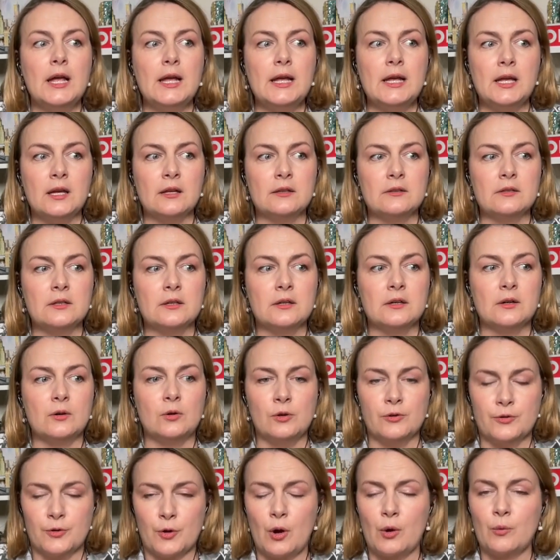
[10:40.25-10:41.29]
And
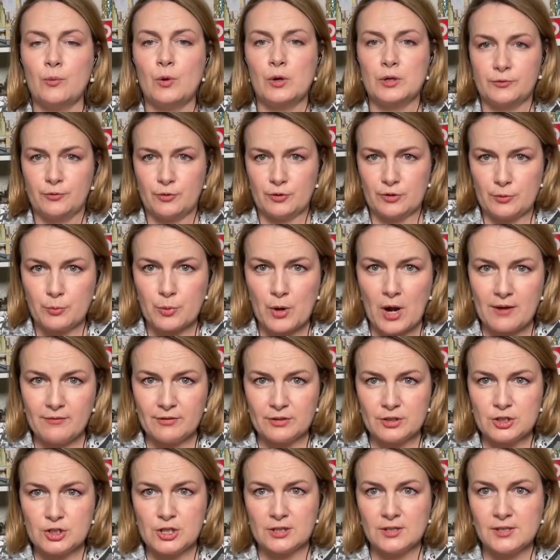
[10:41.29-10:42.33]
although I worked for the
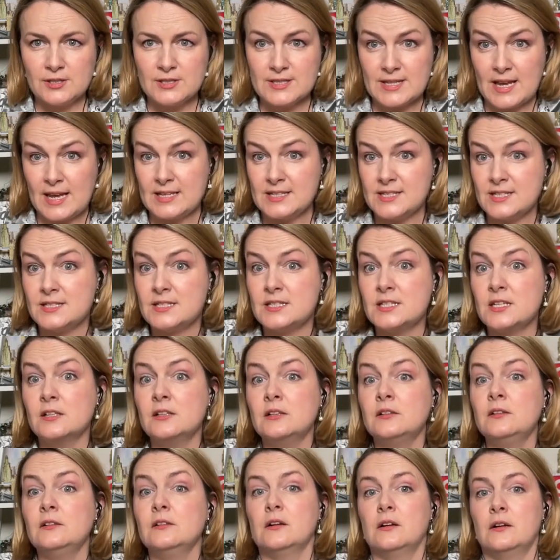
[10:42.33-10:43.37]
private channels, I
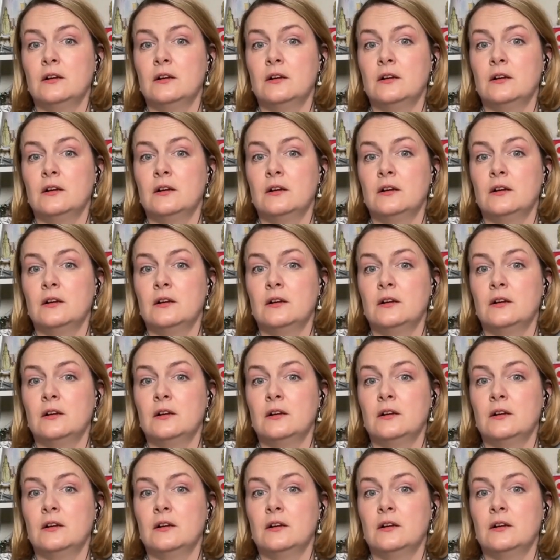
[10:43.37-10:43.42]
still